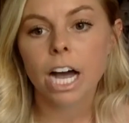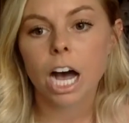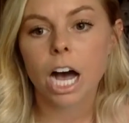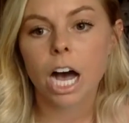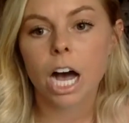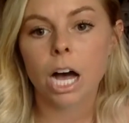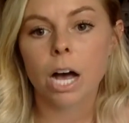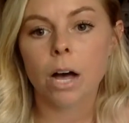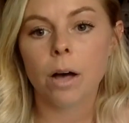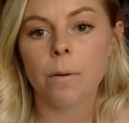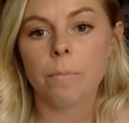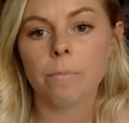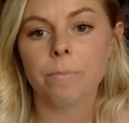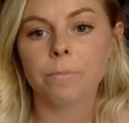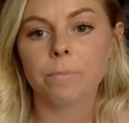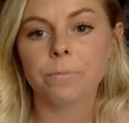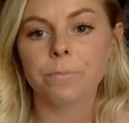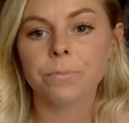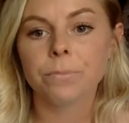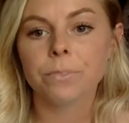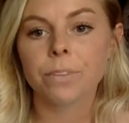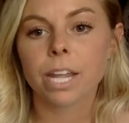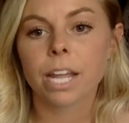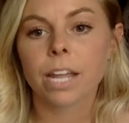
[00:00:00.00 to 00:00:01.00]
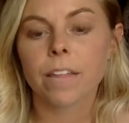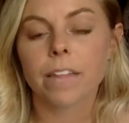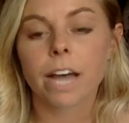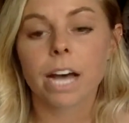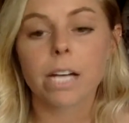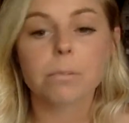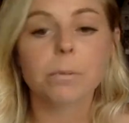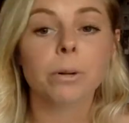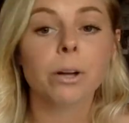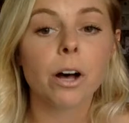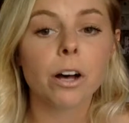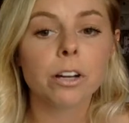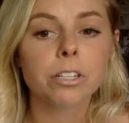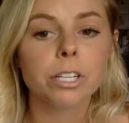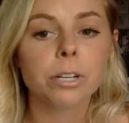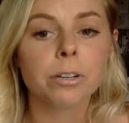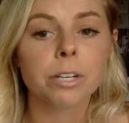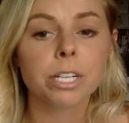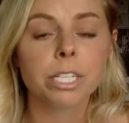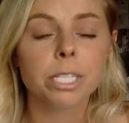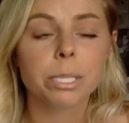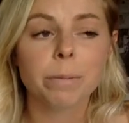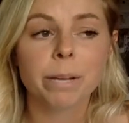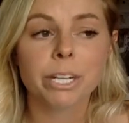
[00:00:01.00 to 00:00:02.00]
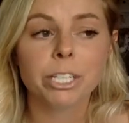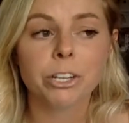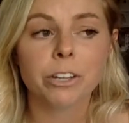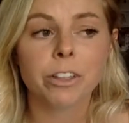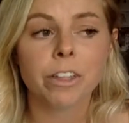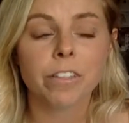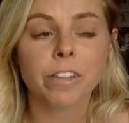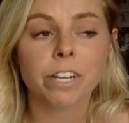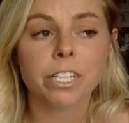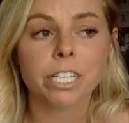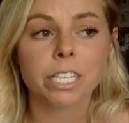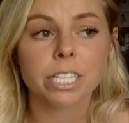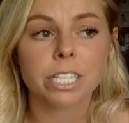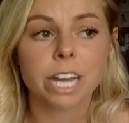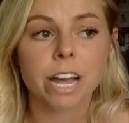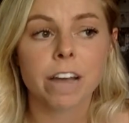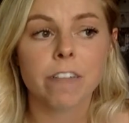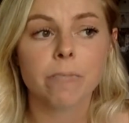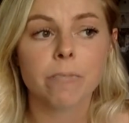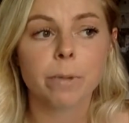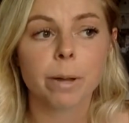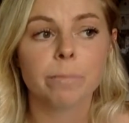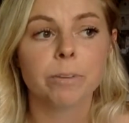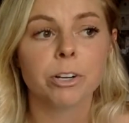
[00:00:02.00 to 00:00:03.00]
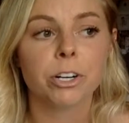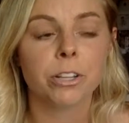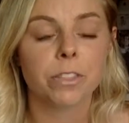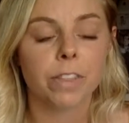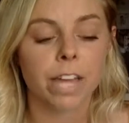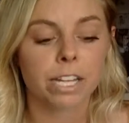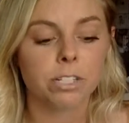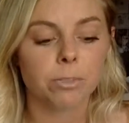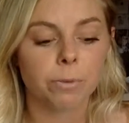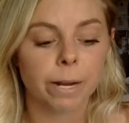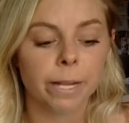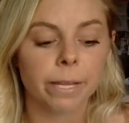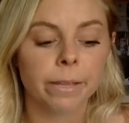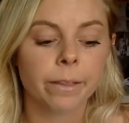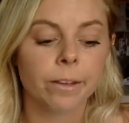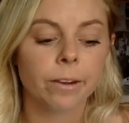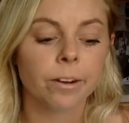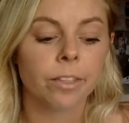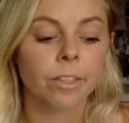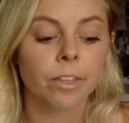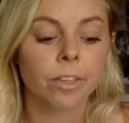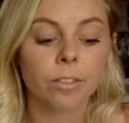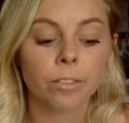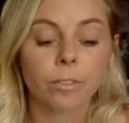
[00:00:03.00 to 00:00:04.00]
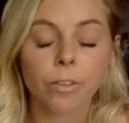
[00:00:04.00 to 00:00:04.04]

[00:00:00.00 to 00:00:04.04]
The hospital also needs to make sure that there's a staff member that's regularly